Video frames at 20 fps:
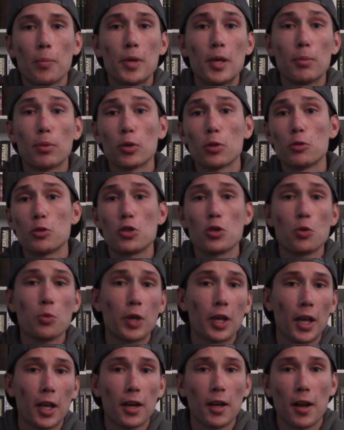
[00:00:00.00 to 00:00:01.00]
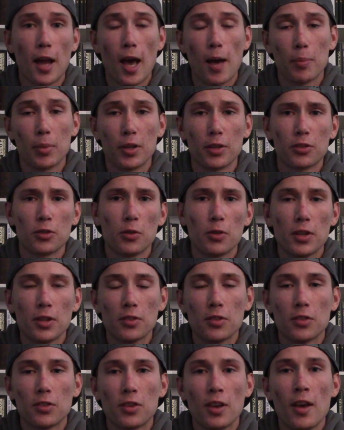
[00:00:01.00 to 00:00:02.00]
people are doing in Annapolis. So
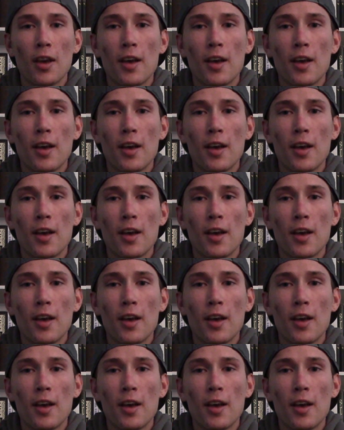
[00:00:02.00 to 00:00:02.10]
this is